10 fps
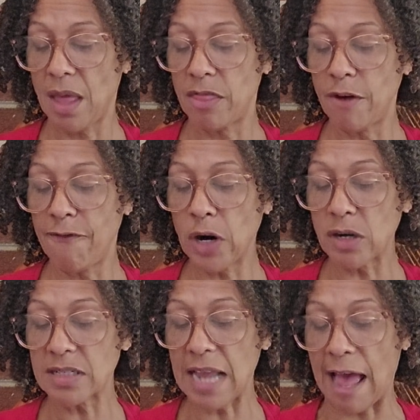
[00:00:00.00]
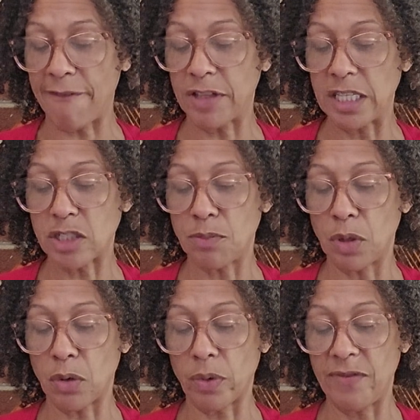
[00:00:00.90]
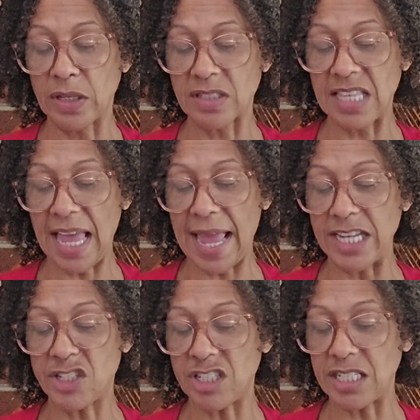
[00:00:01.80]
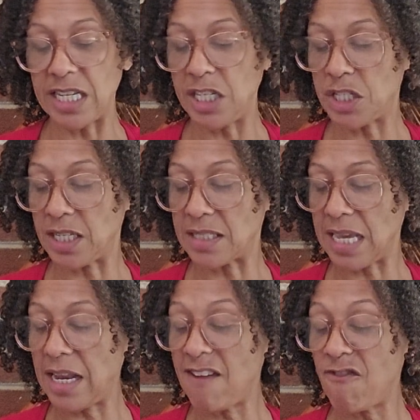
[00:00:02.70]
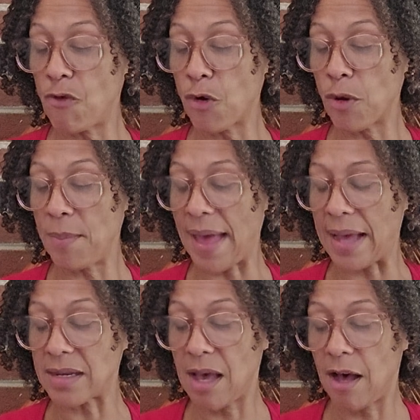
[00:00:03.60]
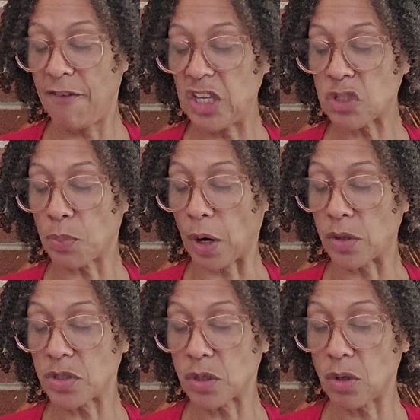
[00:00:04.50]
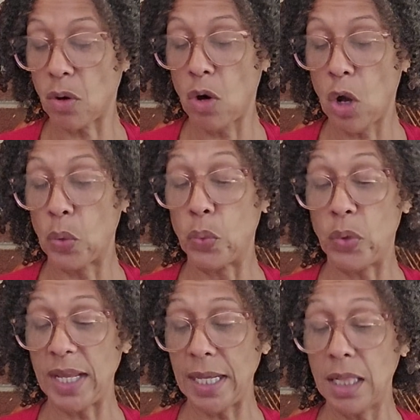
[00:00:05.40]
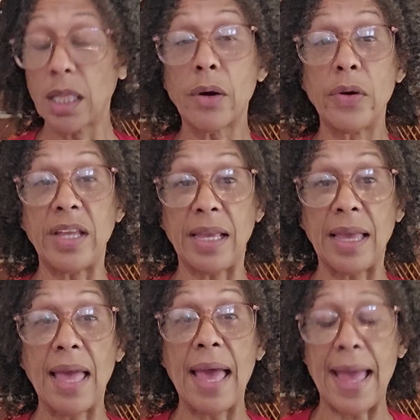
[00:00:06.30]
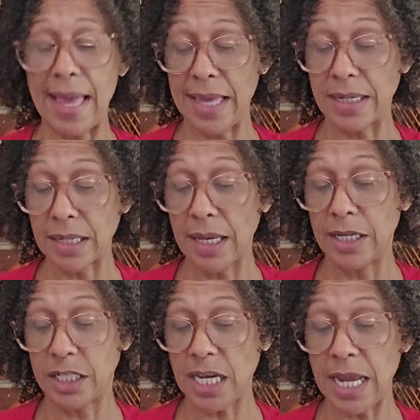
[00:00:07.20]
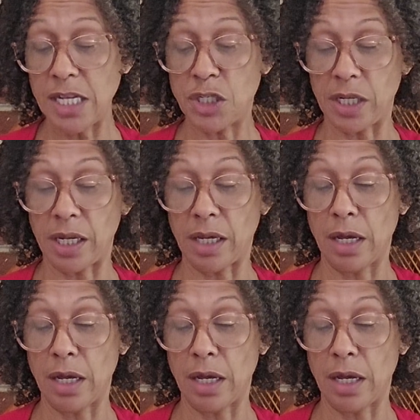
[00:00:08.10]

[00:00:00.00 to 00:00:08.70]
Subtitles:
The first half of this book reveals the ancient teachings in a format of his personal relearning and changing